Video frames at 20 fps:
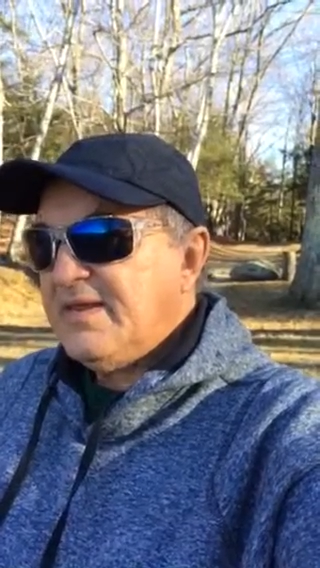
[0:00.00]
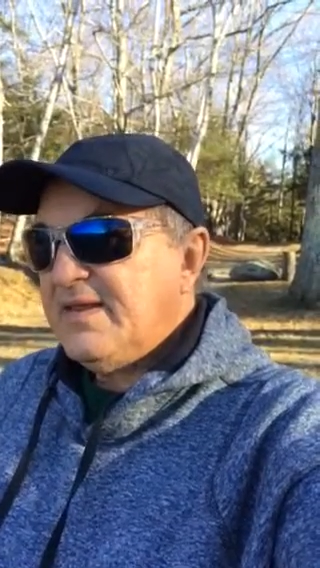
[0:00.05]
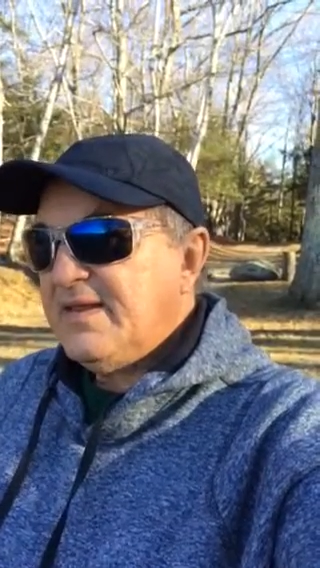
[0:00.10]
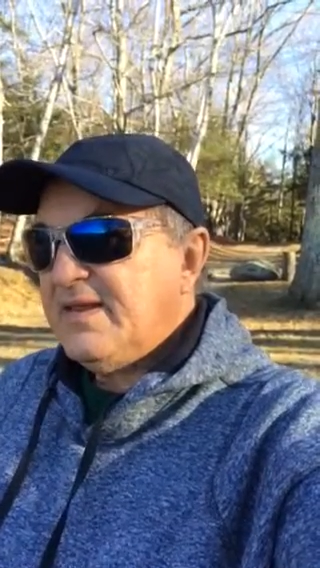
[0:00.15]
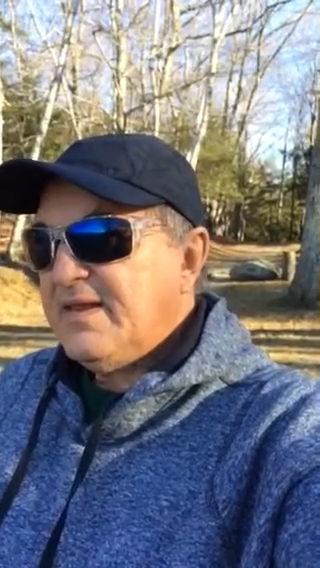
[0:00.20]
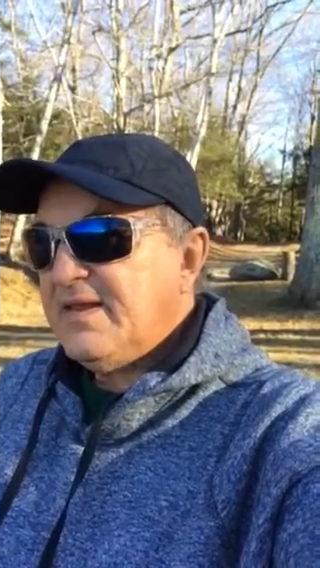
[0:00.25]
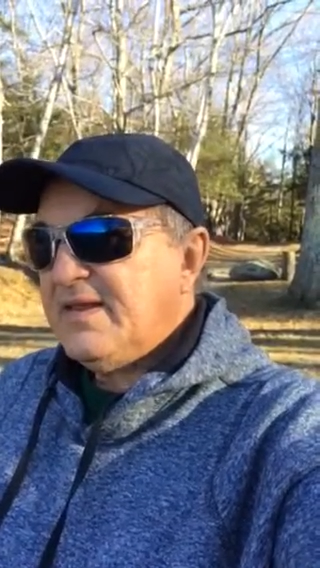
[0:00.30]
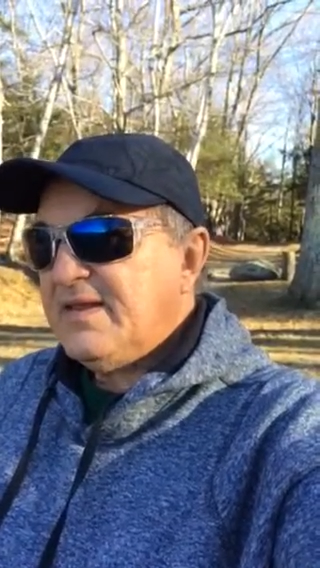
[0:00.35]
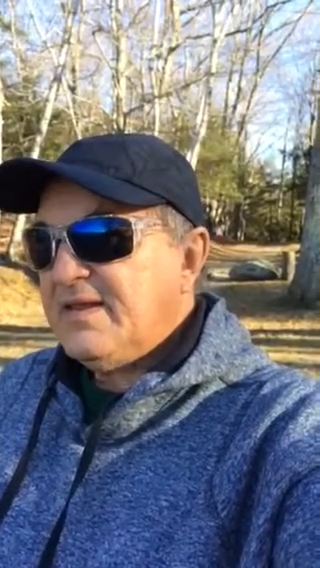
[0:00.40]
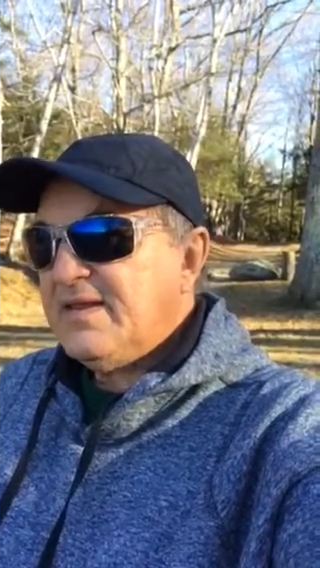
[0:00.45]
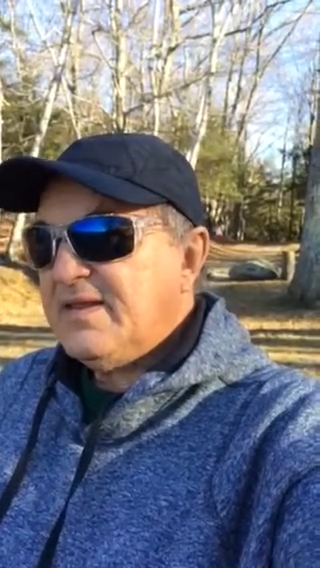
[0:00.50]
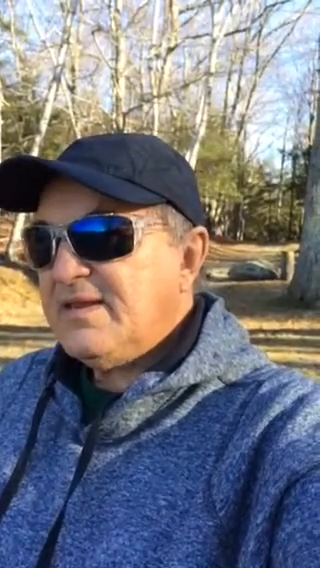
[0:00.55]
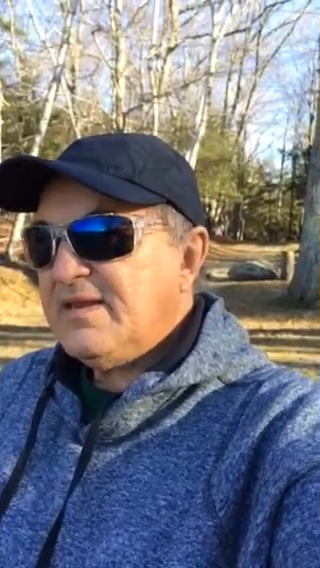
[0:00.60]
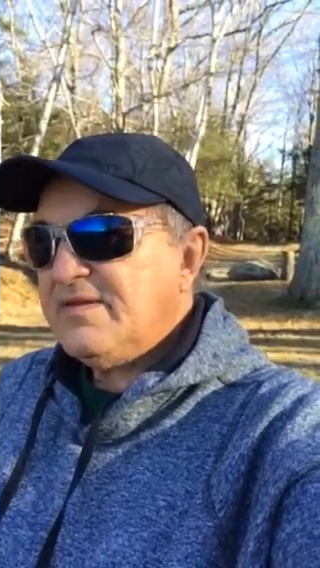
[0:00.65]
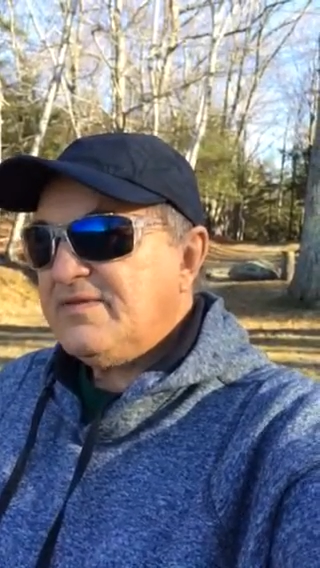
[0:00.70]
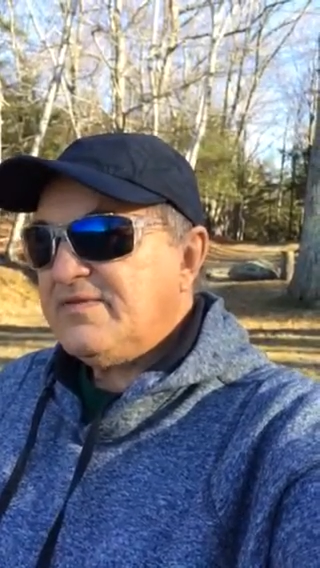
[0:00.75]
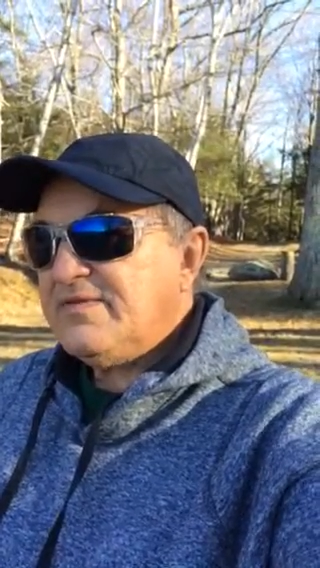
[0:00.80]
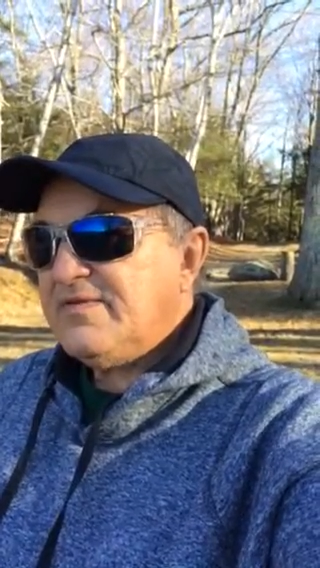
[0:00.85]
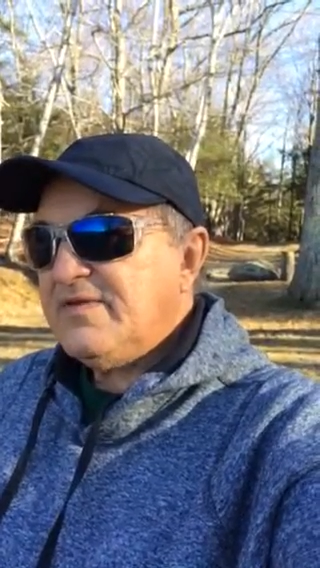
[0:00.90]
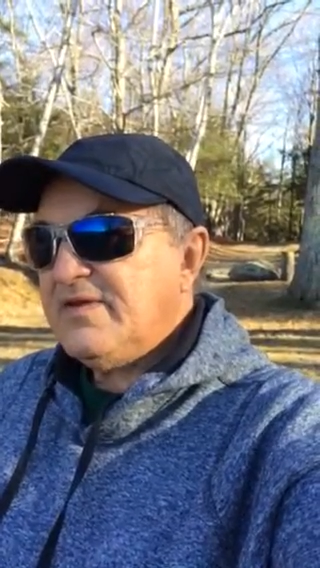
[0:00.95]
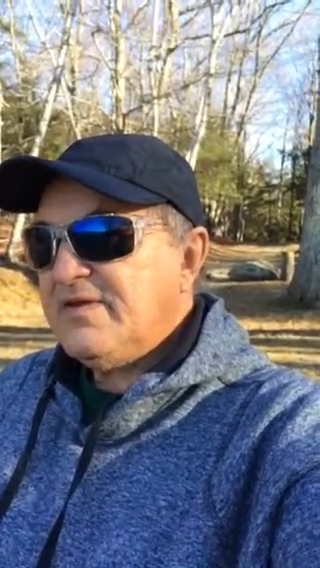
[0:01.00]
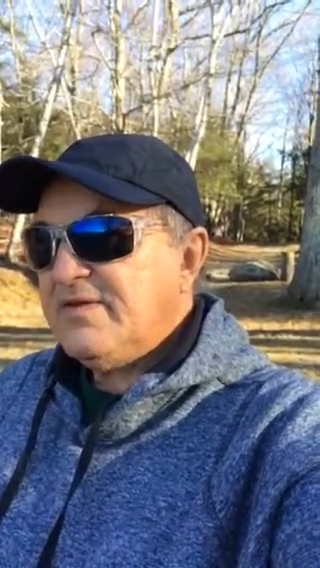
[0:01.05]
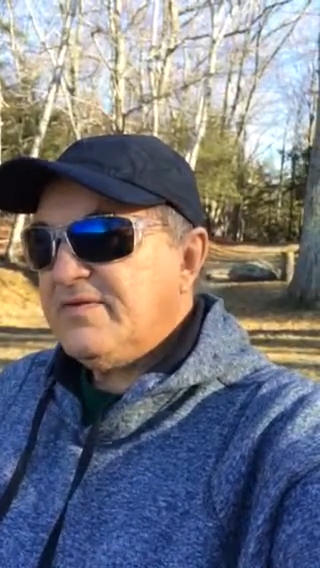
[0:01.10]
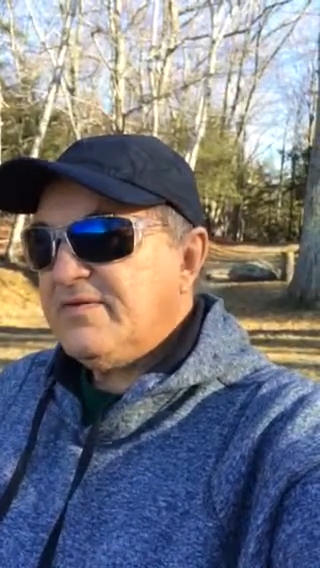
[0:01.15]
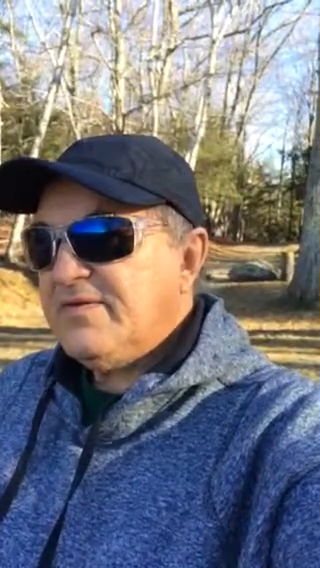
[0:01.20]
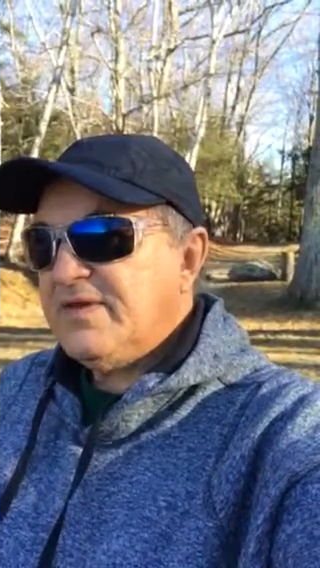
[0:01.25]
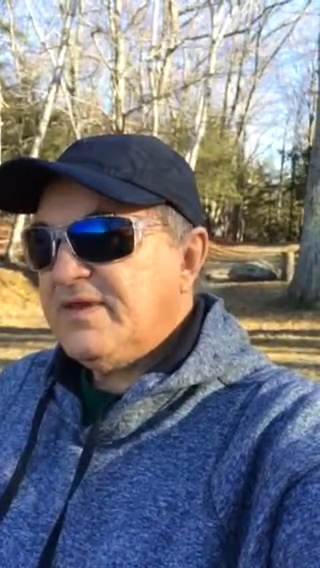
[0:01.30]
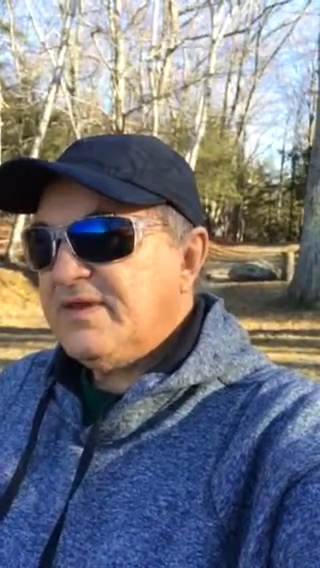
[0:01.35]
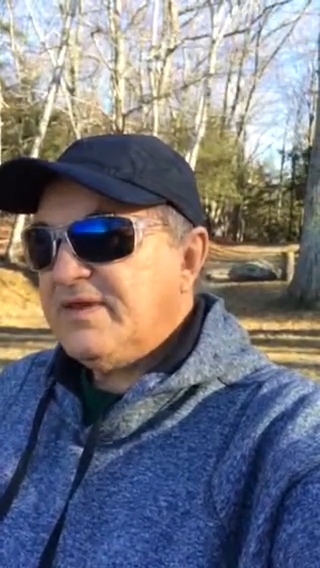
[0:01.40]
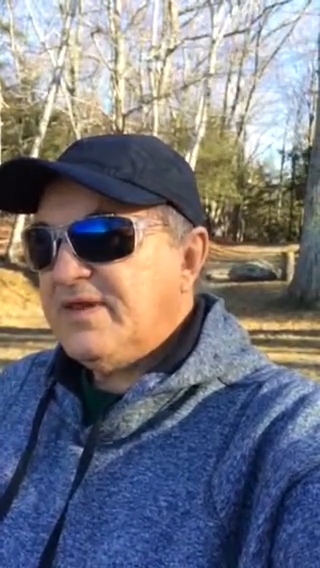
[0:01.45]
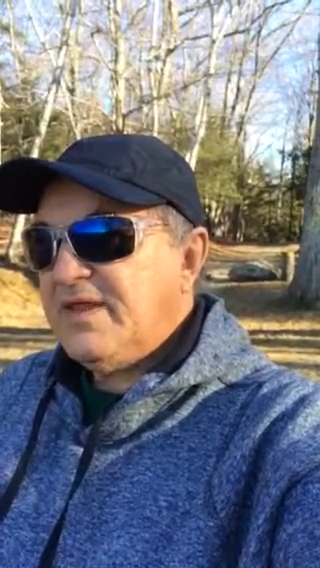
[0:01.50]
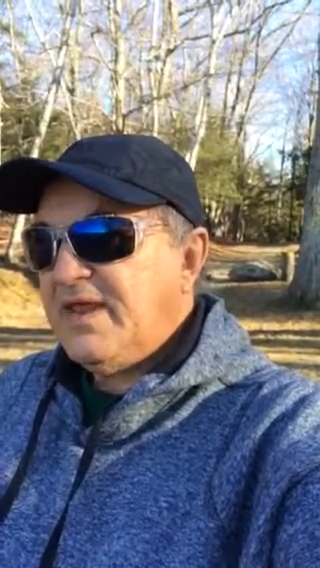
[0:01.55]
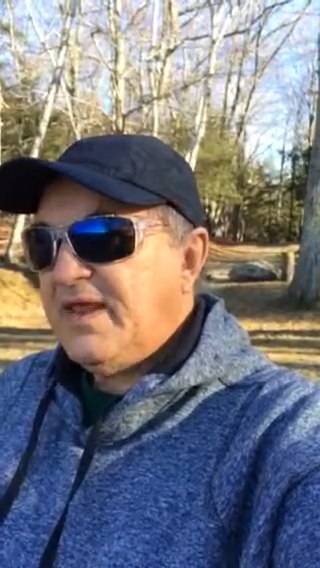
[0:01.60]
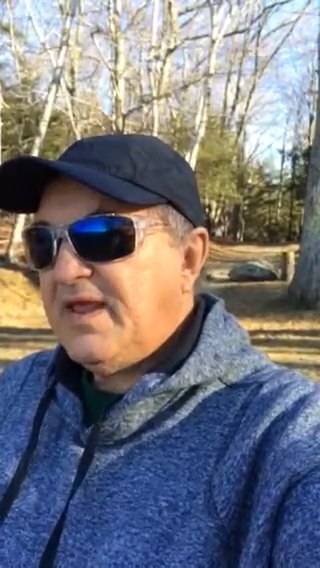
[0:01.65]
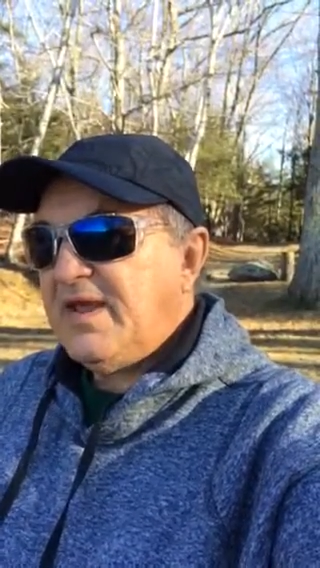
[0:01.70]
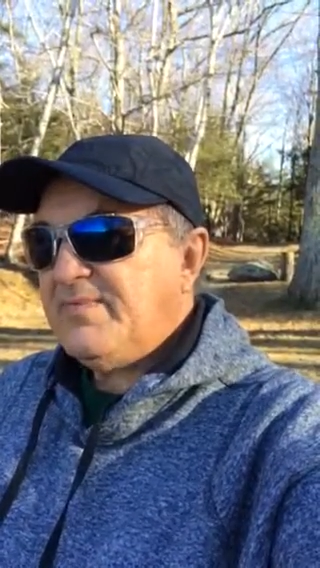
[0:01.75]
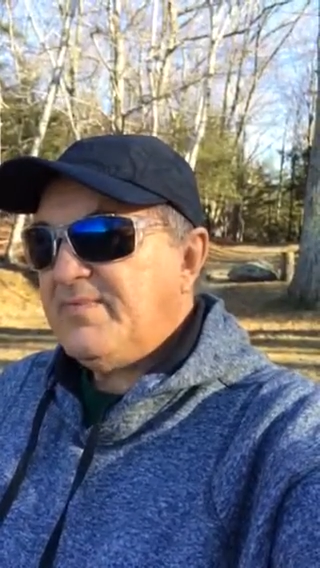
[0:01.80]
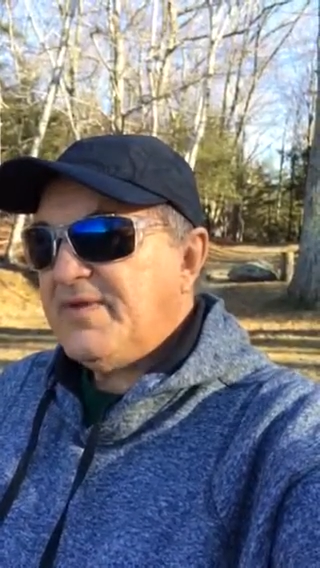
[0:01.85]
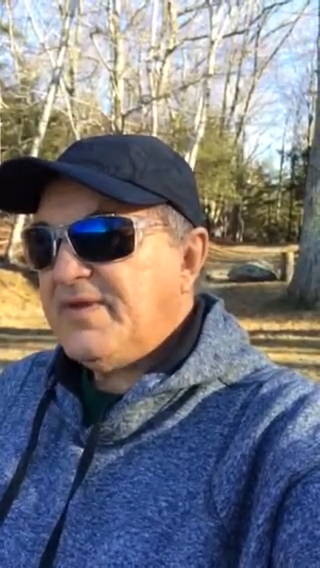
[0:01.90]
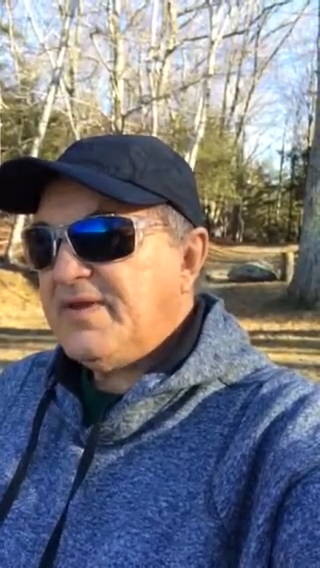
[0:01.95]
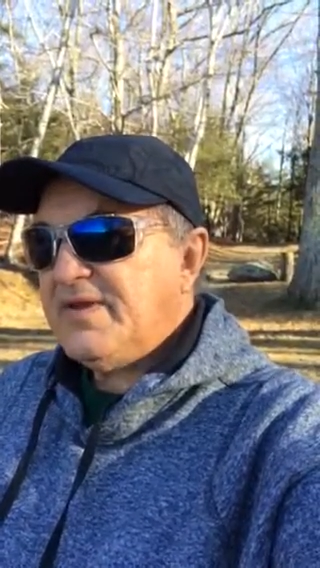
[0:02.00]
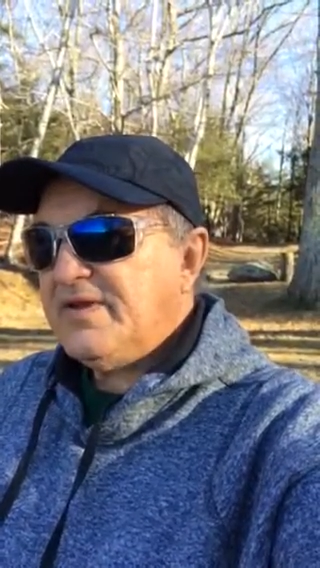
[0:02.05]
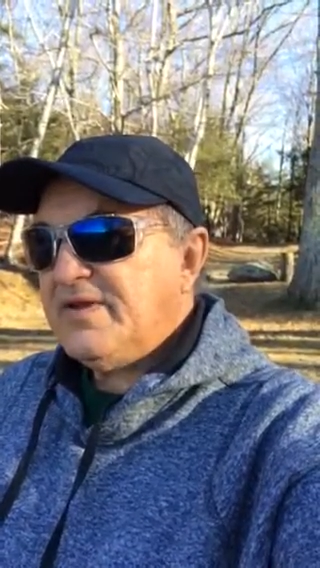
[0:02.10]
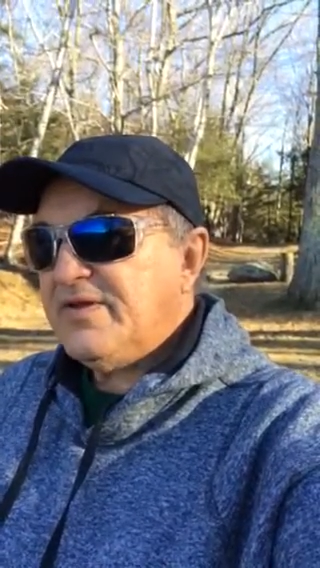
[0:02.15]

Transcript: And it happened,